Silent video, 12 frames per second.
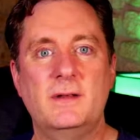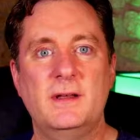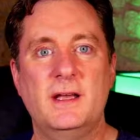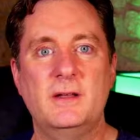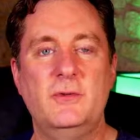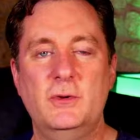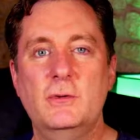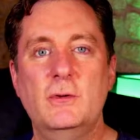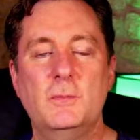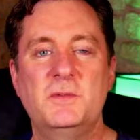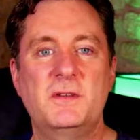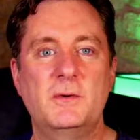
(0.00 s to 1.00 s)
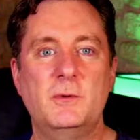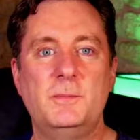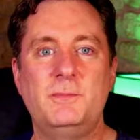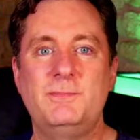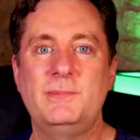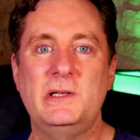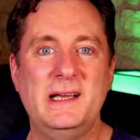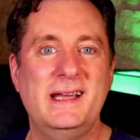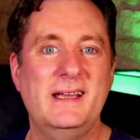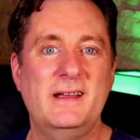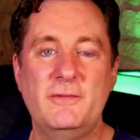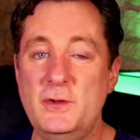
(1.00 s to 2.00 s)
and a few groups that will
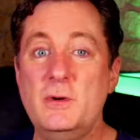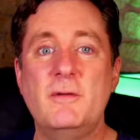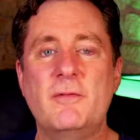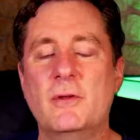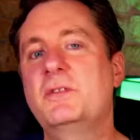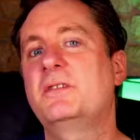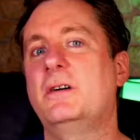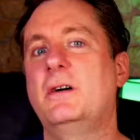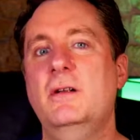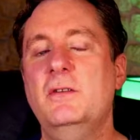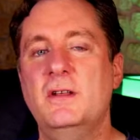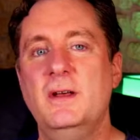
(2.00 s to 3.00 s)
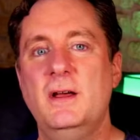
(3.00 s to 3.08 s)
play a few of those songs,